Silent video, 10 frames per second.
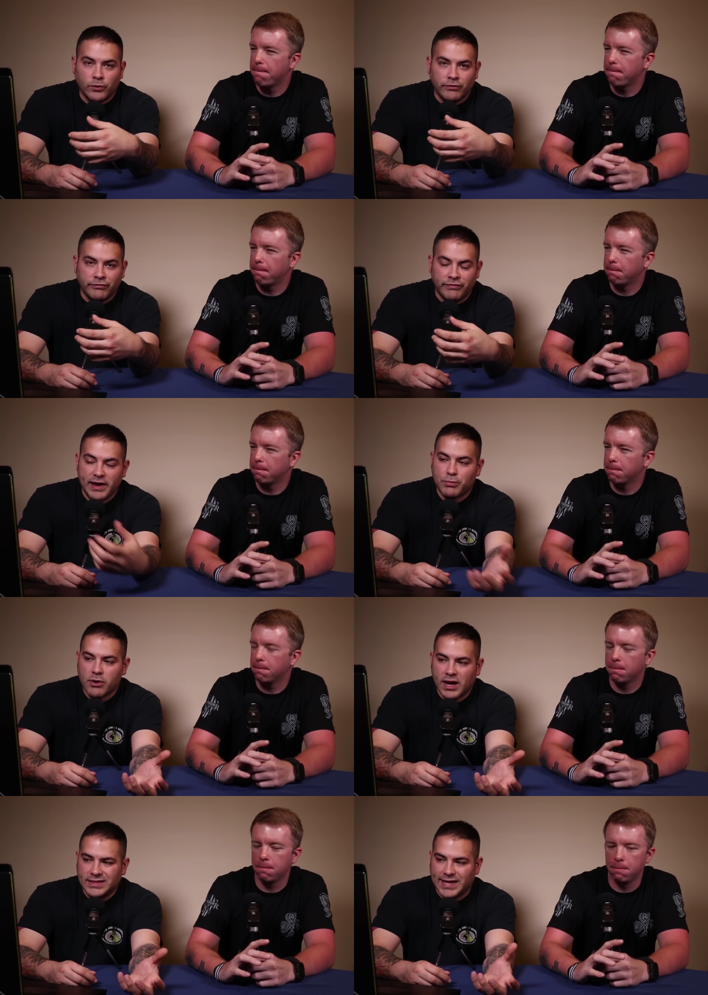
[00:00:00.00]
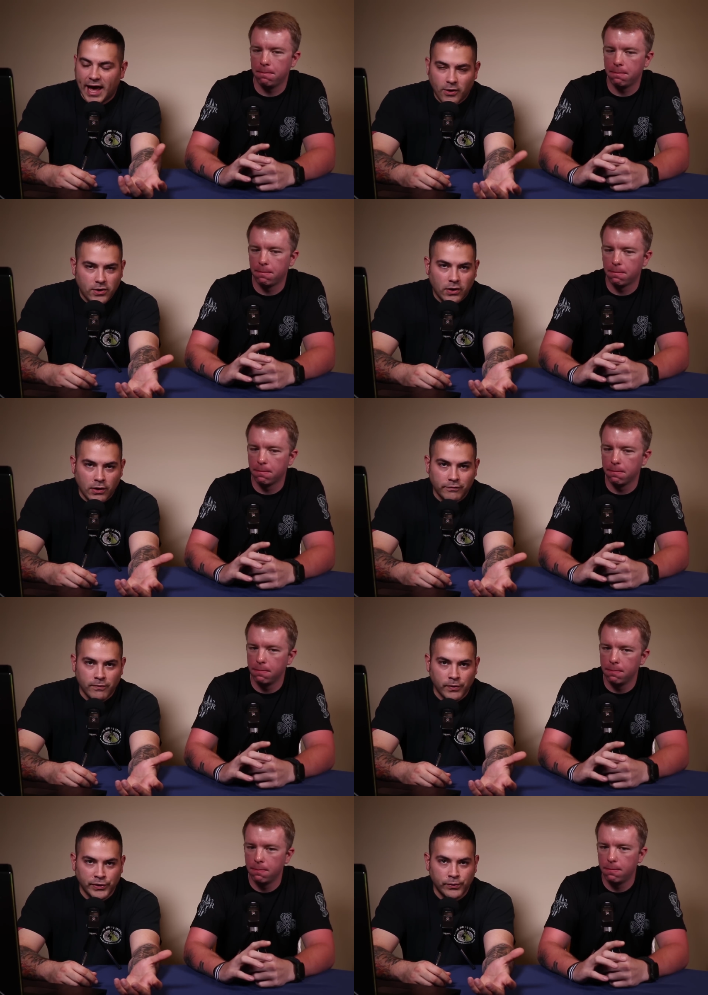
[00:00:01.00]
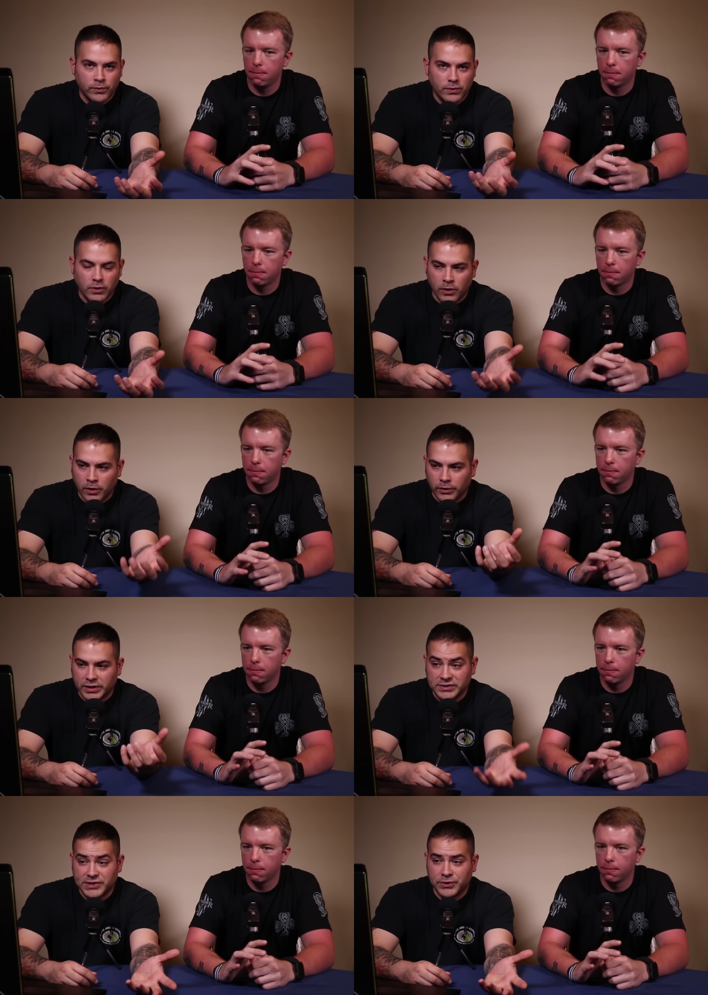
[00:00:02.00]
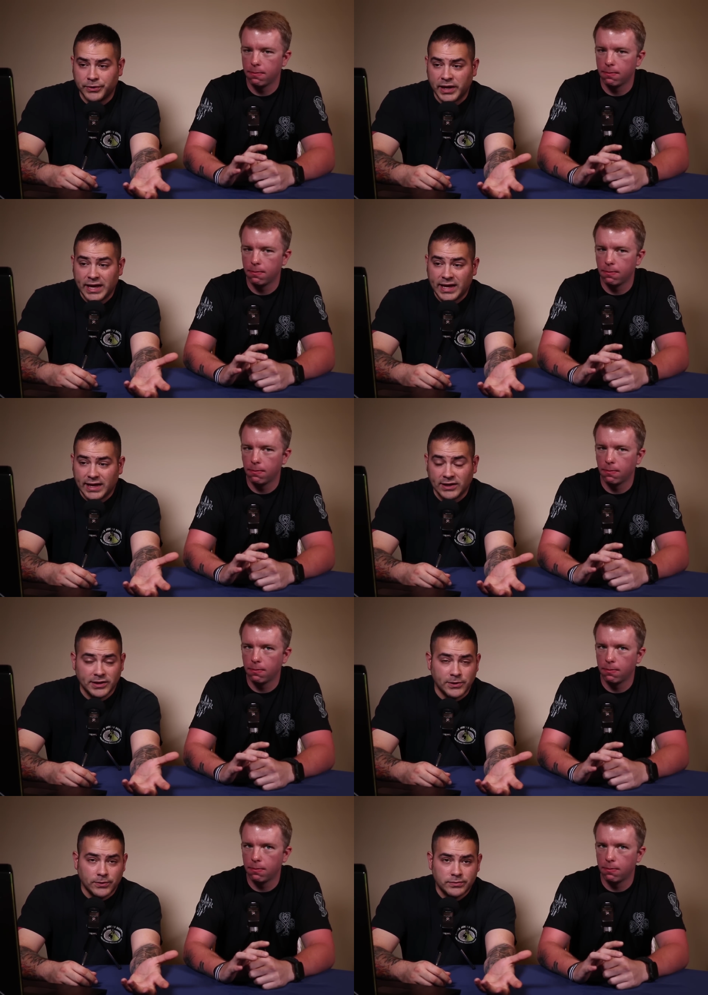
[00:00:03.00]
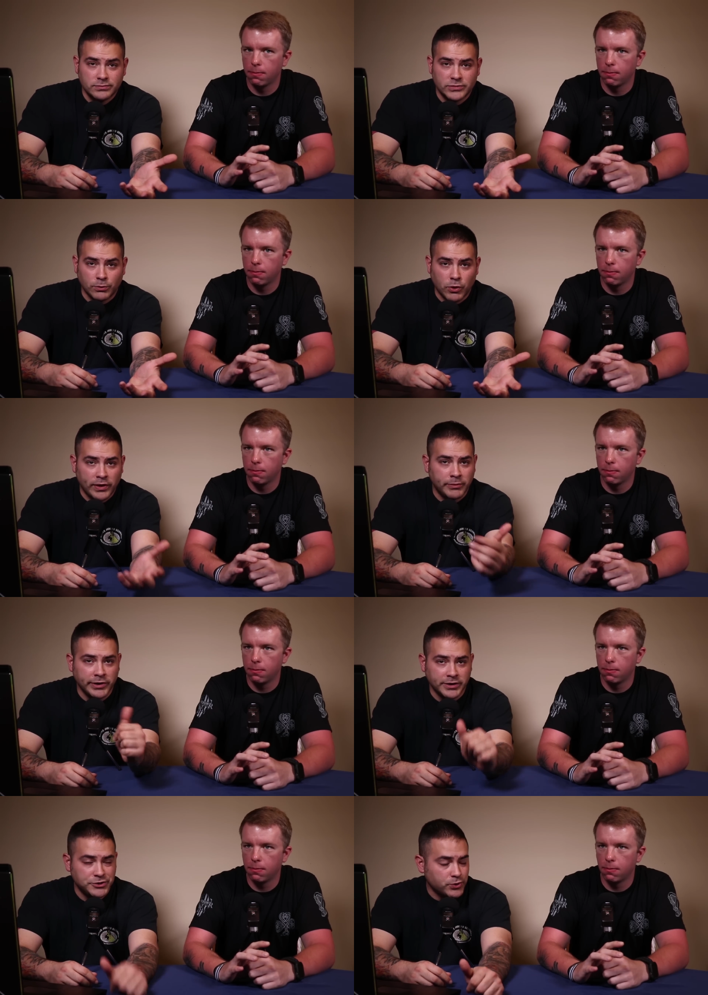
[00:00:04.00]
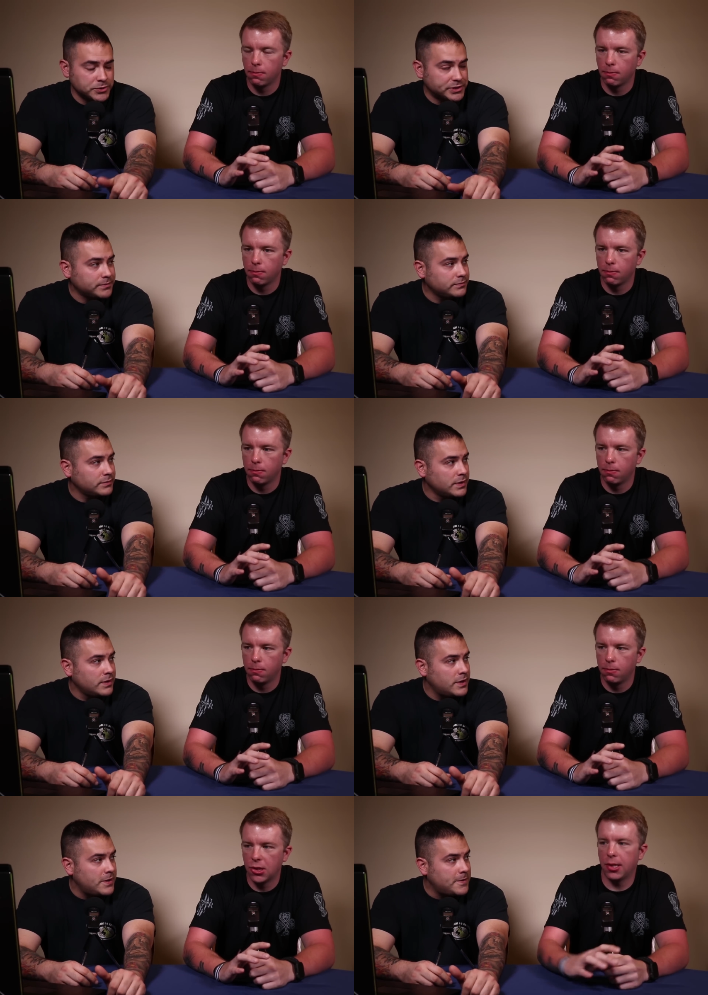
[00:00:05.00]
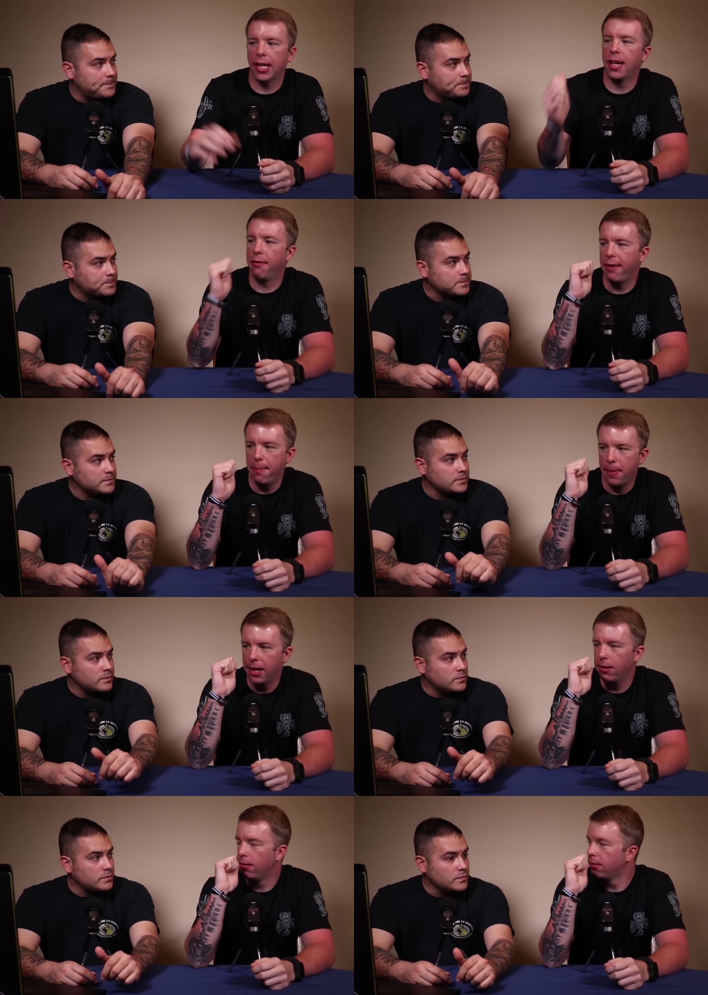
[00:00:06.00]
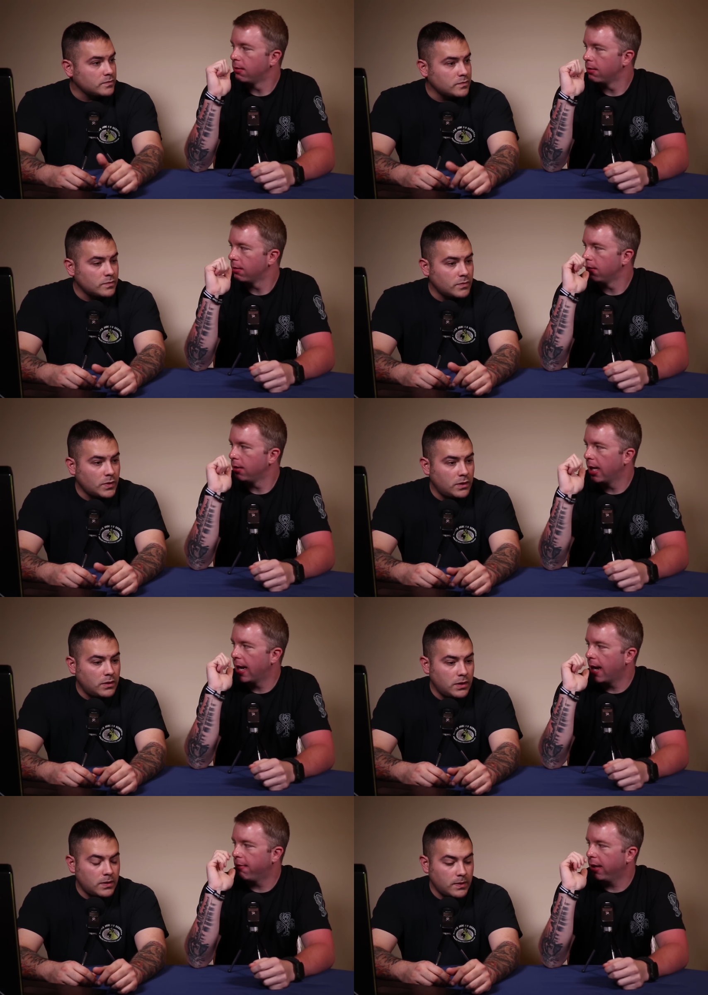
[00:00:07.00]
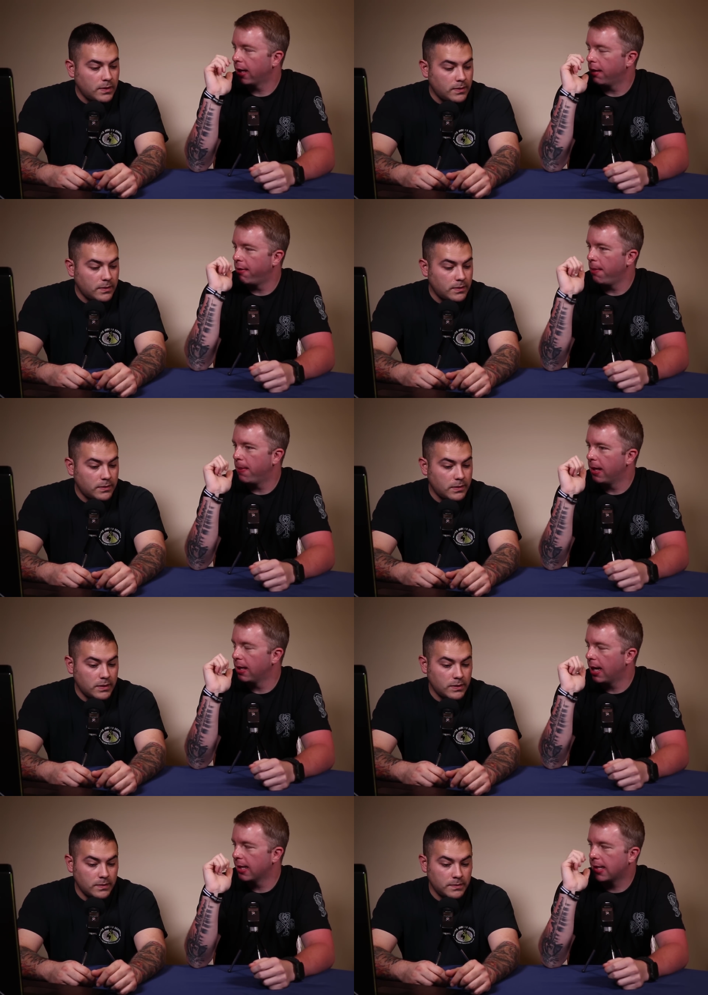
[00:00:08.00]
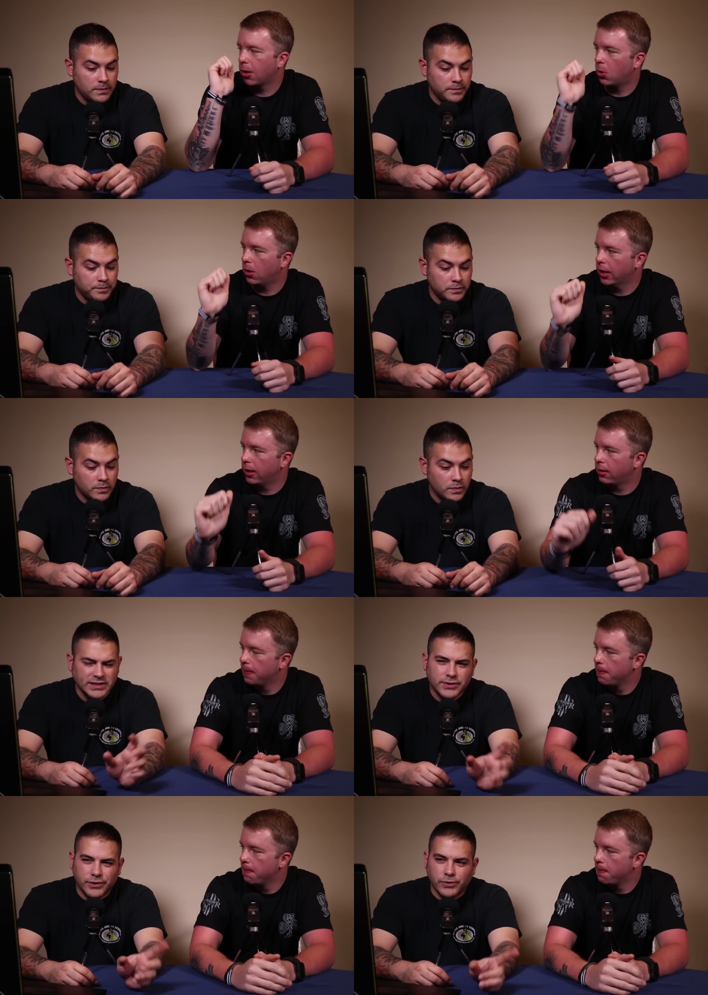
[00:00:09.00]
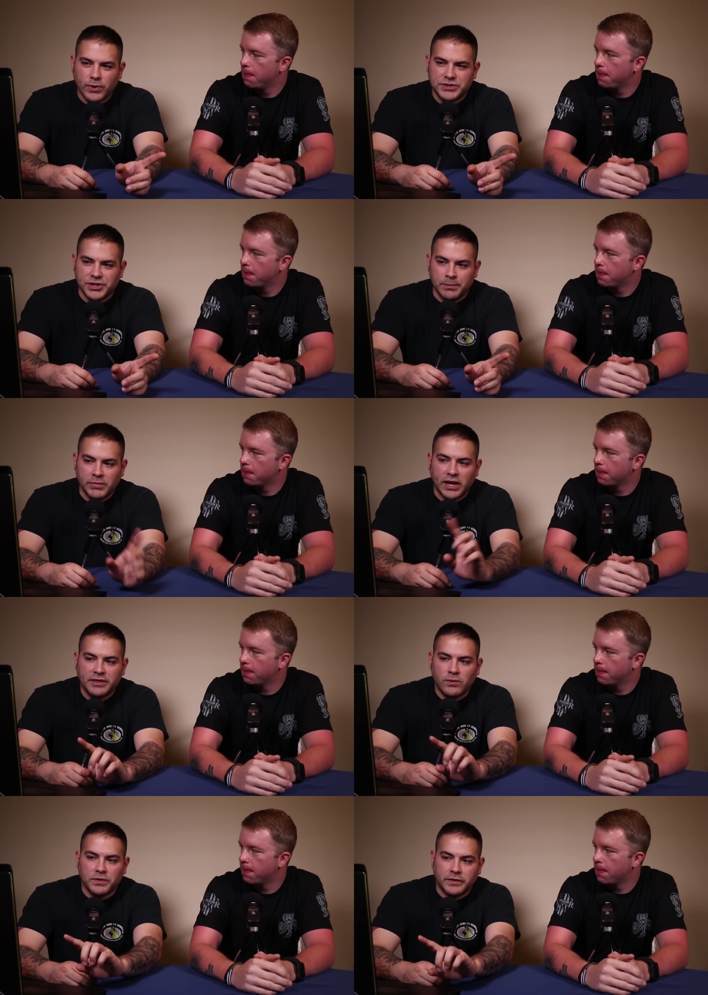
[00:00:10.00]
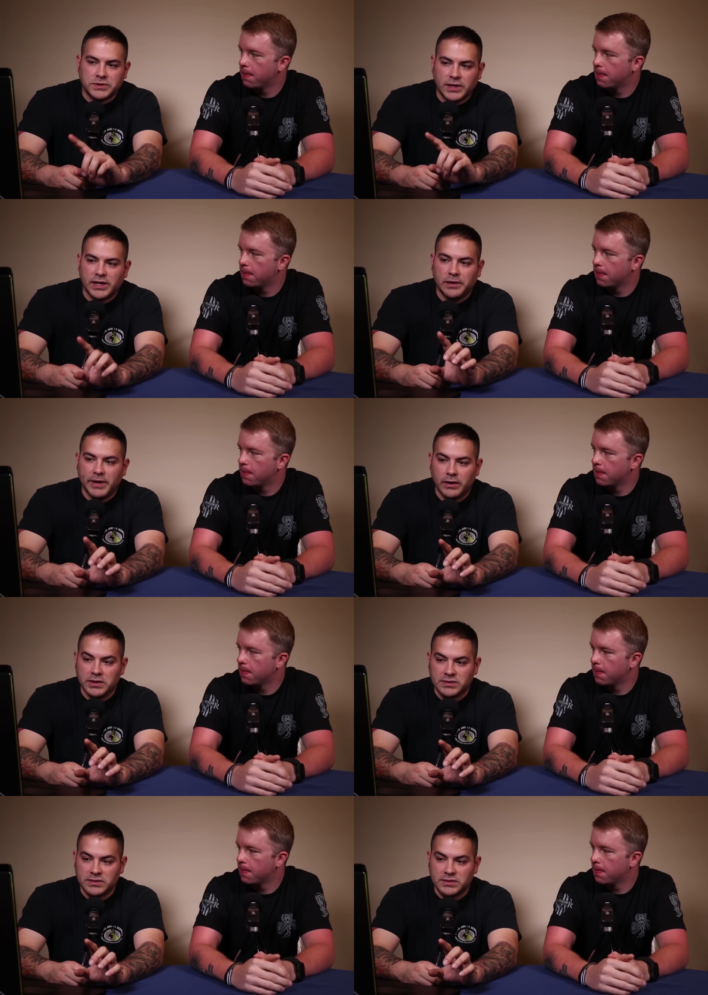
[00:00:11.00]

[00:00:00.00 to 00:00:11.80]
Speaker 1: that will vaporize alcohol for you are considered illegal. They're prohibited in Georgia.
Speaker 2: So, like in a vape pen, can't have like a vape pen that has alcohol in it.
Speaker 1: That's a good question, but I think what they're talking about